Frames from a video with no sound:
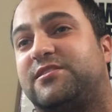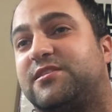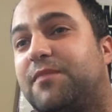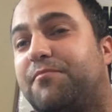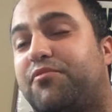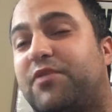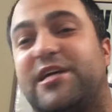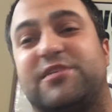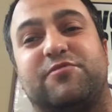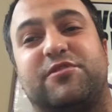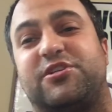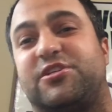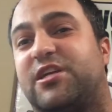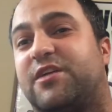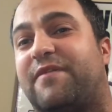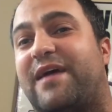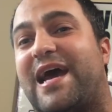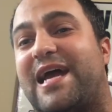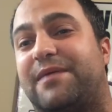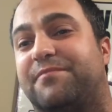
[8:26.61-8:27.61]
Some plays we should
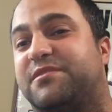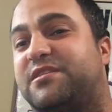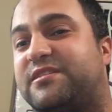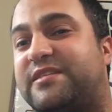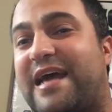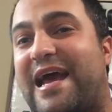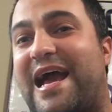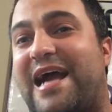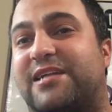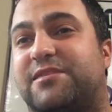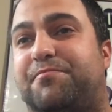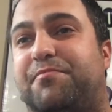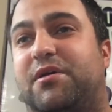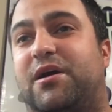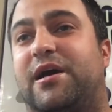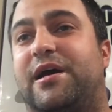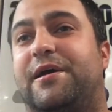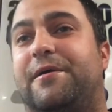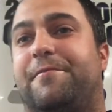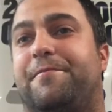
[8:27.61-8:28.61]
have had him sacked,
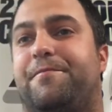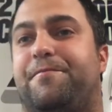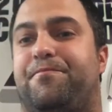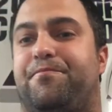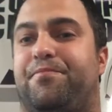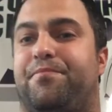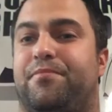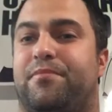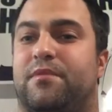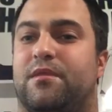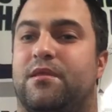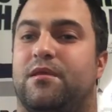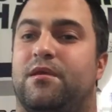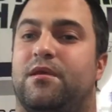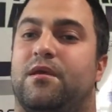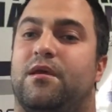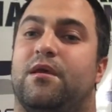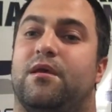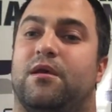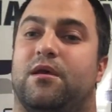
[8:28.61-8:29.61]
but
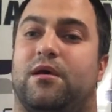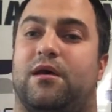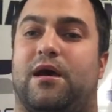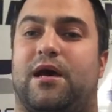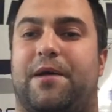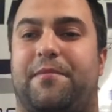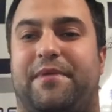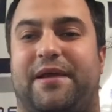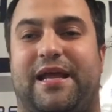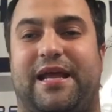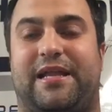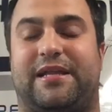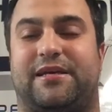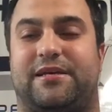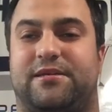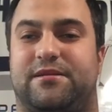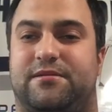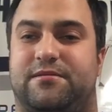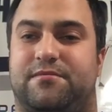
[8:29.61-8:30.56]
I mean,